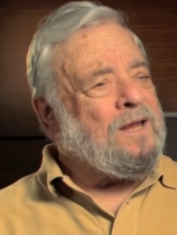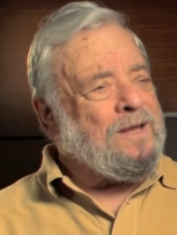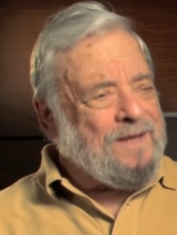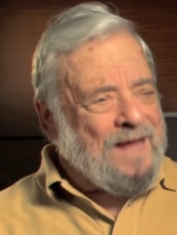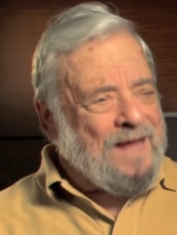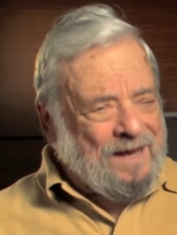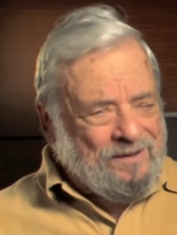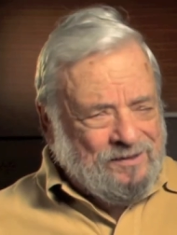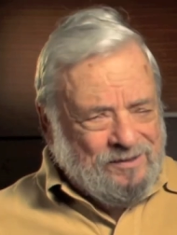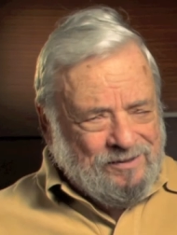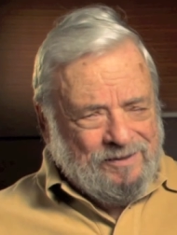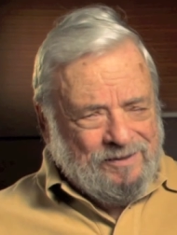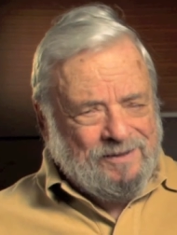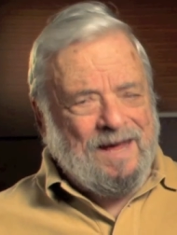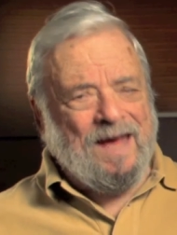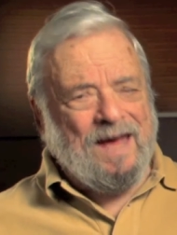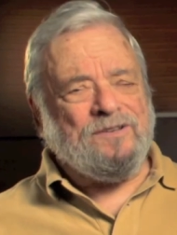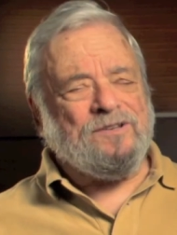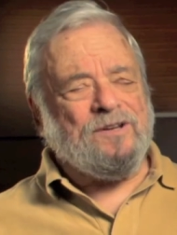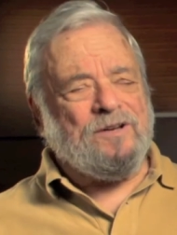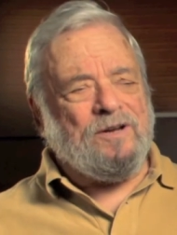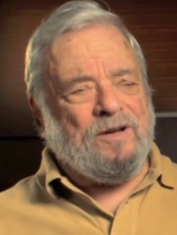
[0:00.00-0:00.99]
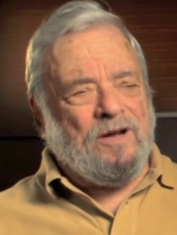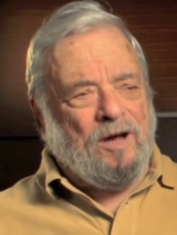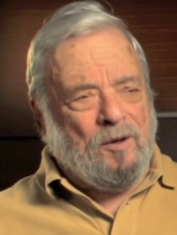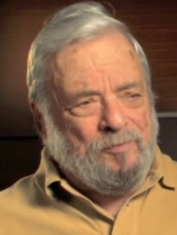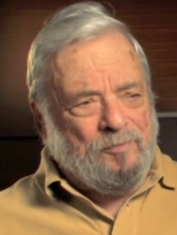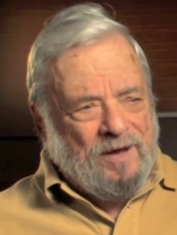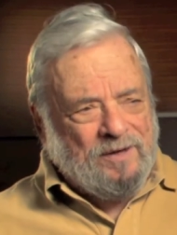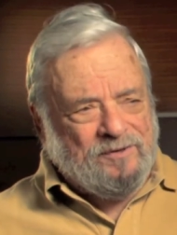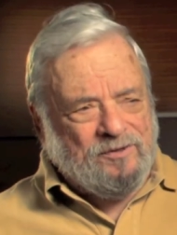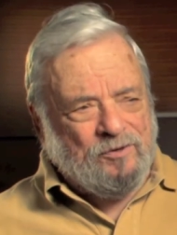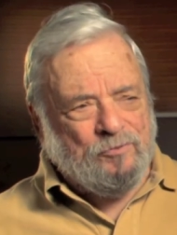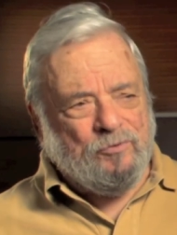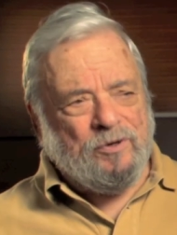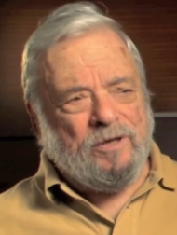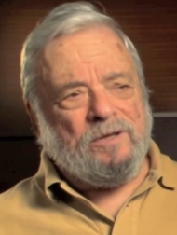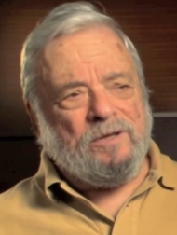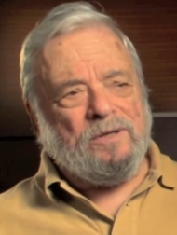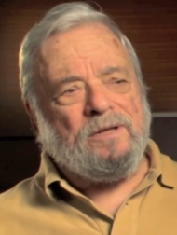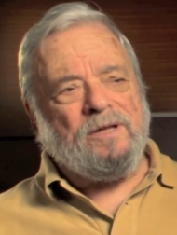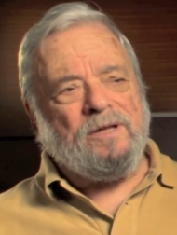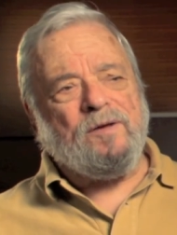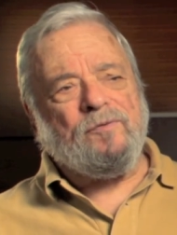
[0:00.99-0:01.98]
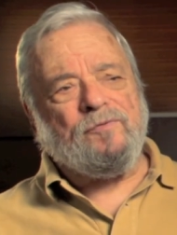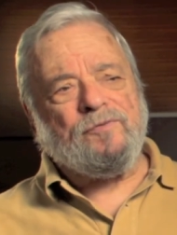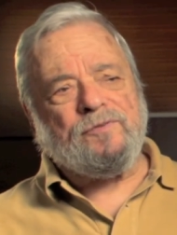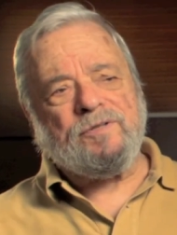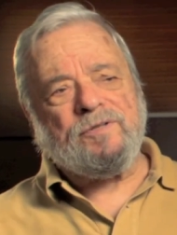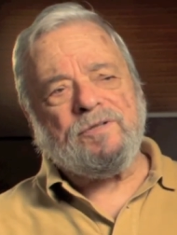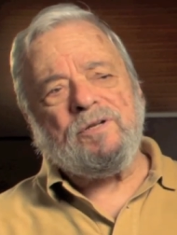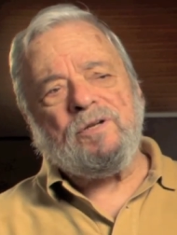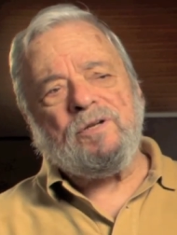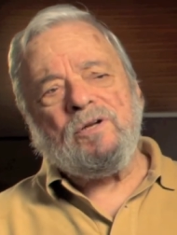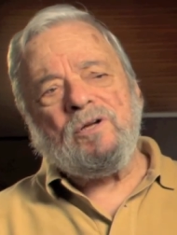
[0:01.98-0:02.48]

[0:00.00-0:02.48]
That's that's an up. That's a real lift